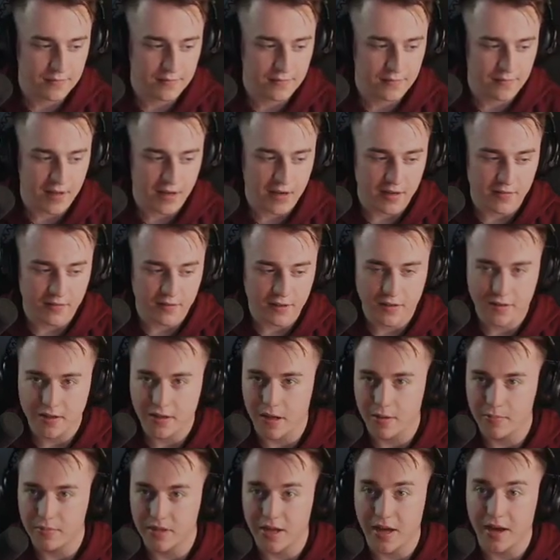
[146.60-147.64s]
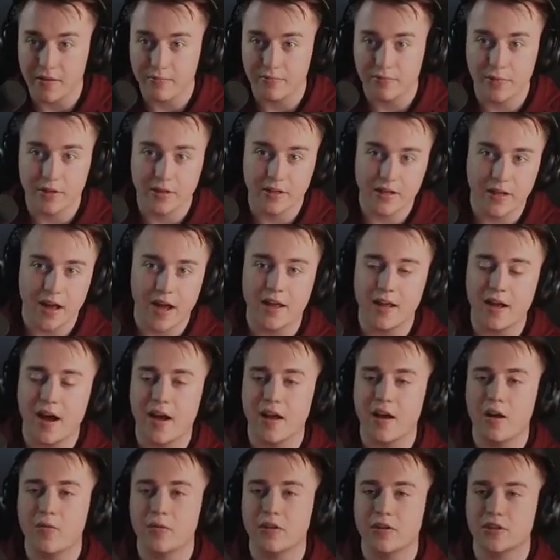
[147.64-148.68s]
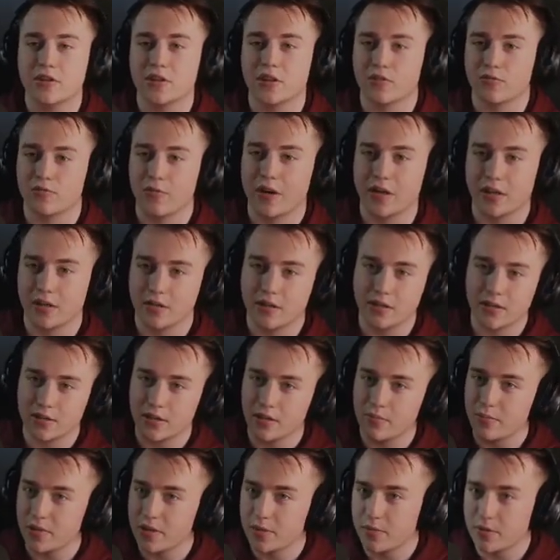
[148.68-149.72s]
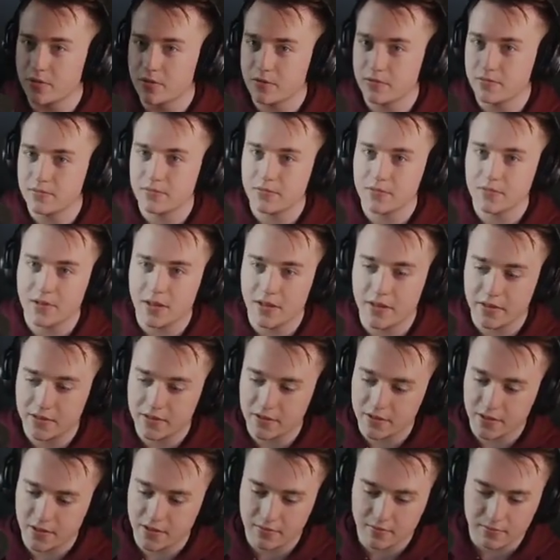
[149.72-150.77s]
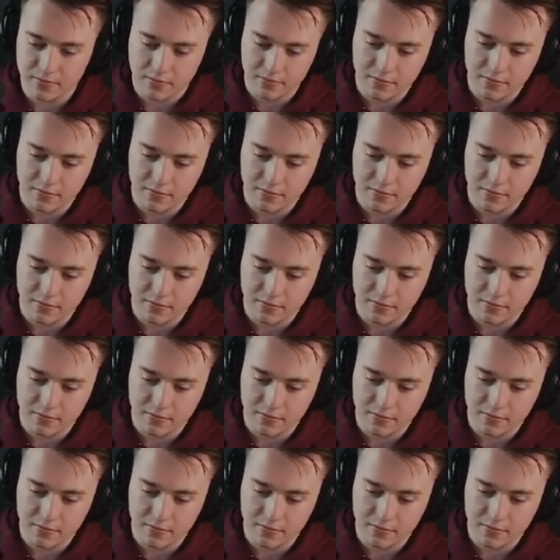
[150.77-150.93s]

not even in the game. Yeah, really. I, I always just right clicked on people and then said